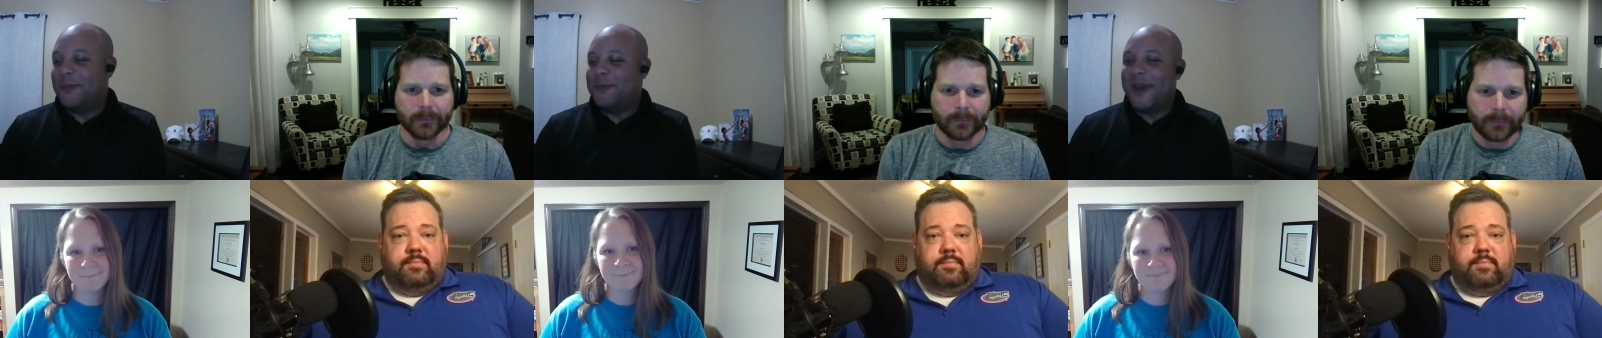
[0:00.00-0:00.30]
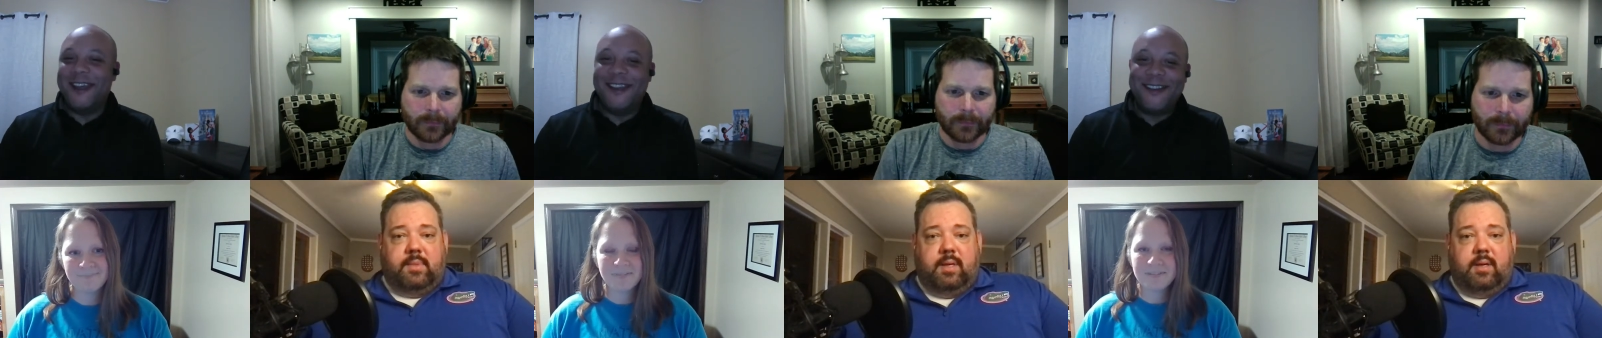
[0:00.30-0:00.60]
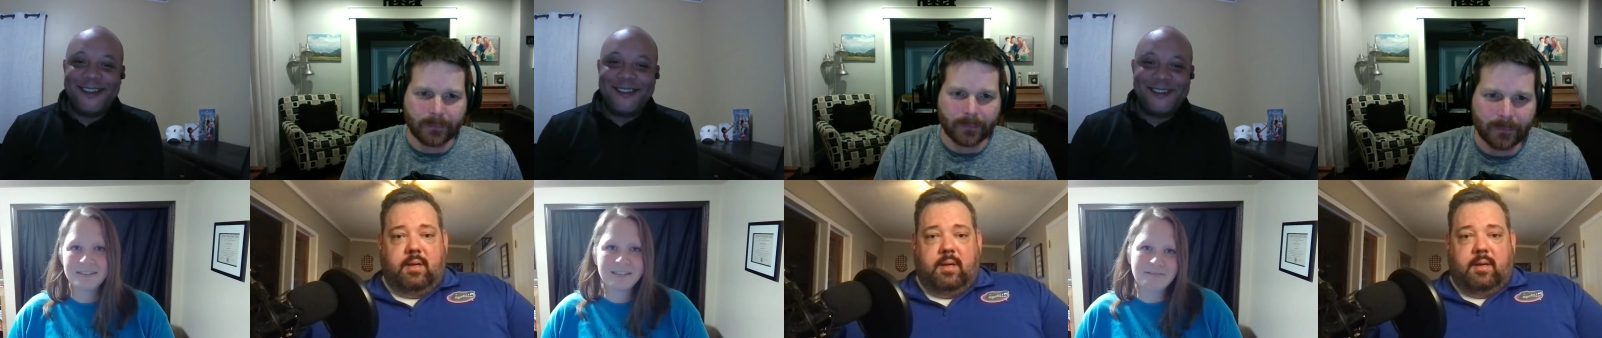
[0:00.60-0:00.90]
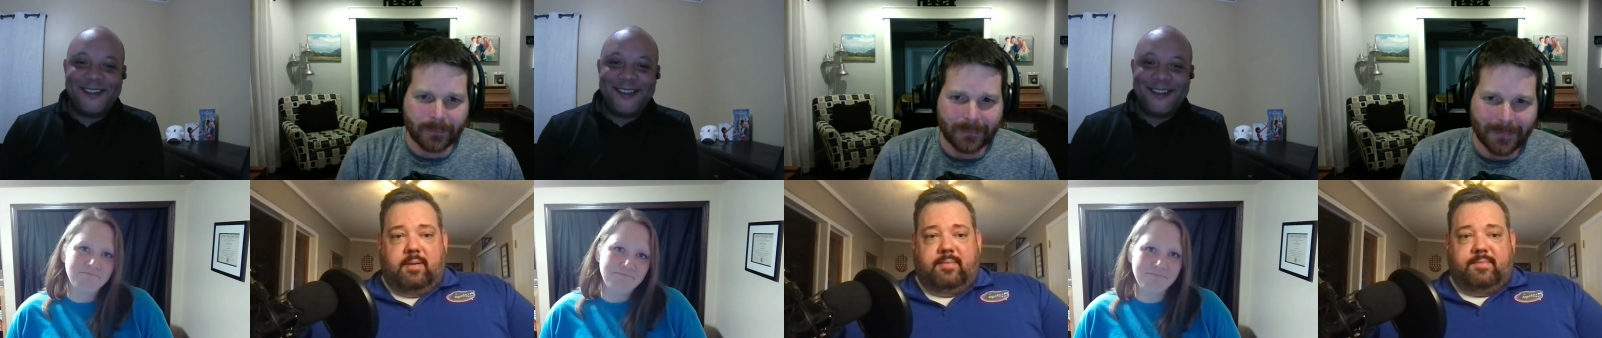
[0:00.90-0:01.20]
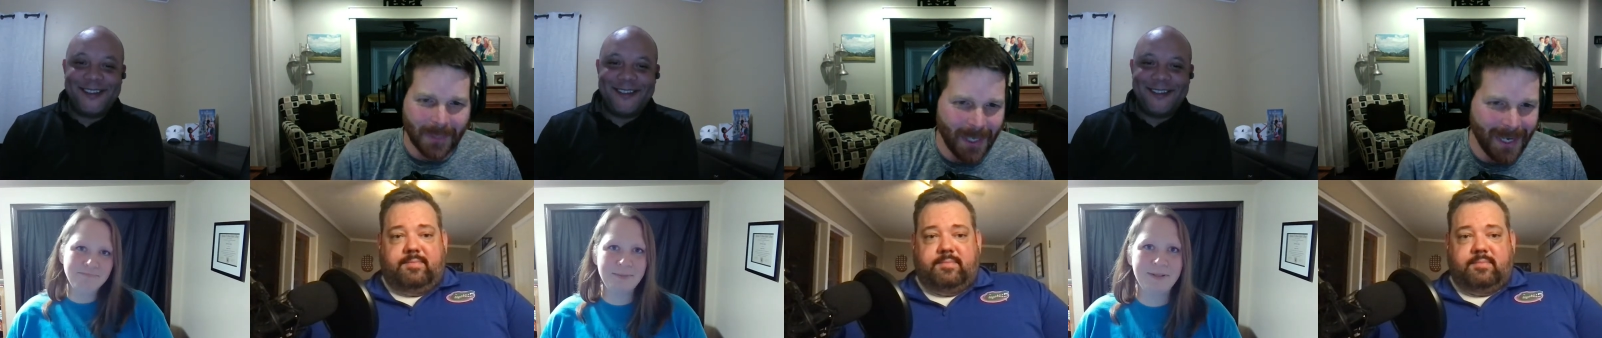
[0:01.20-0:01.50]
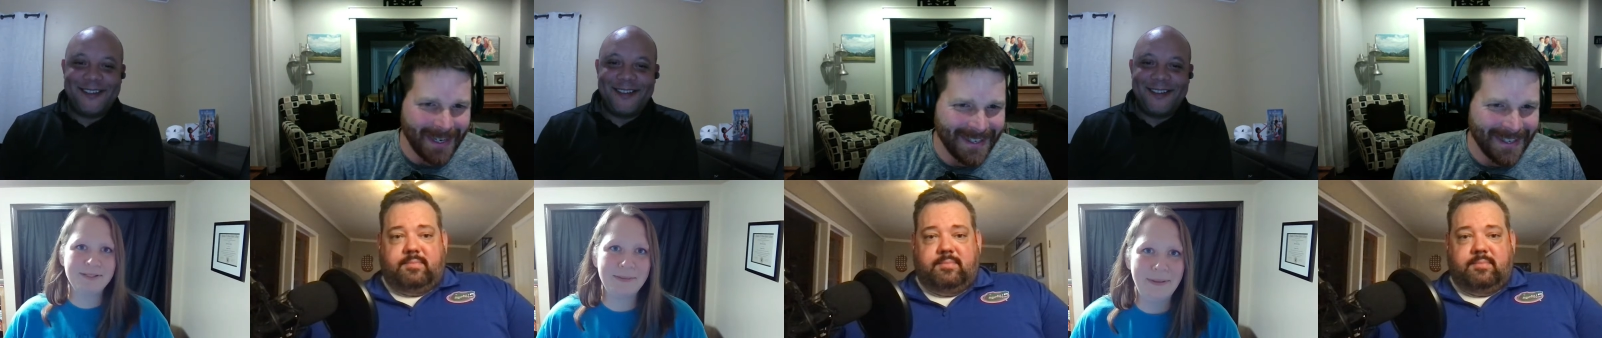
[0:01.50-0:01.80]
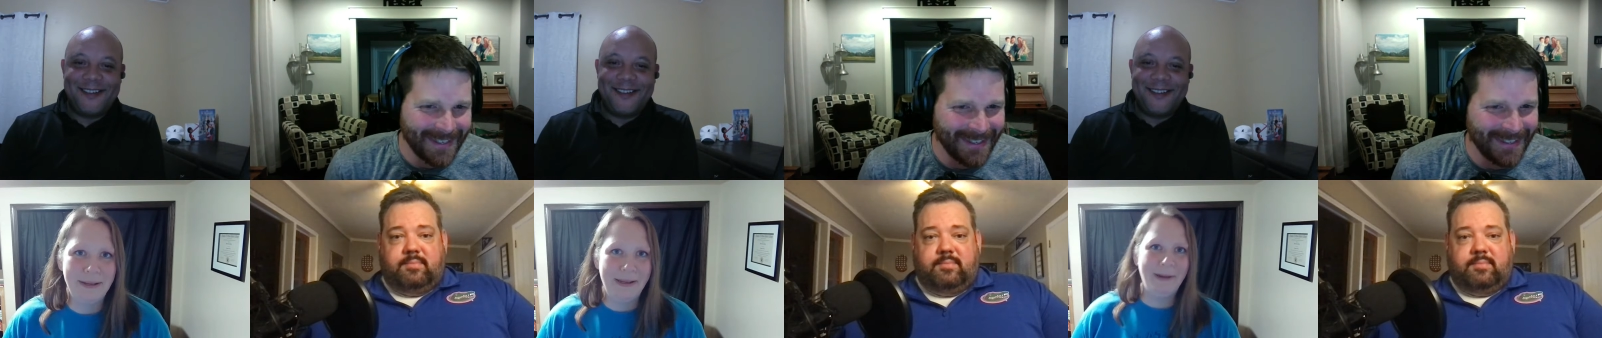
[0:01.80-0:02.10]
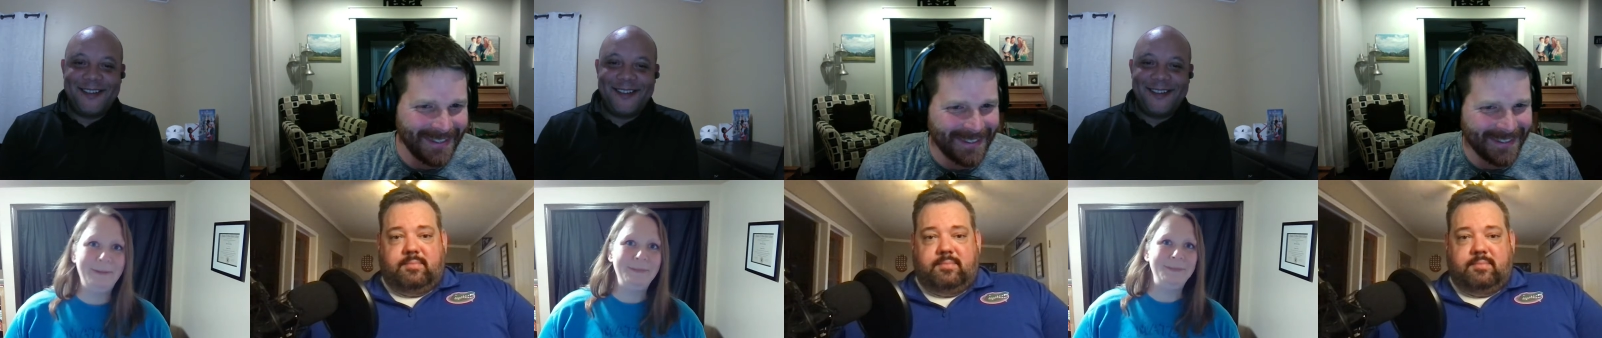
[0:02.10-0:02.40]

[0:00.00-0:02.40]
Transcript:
Speaker 1: Becky? Depends on where you go.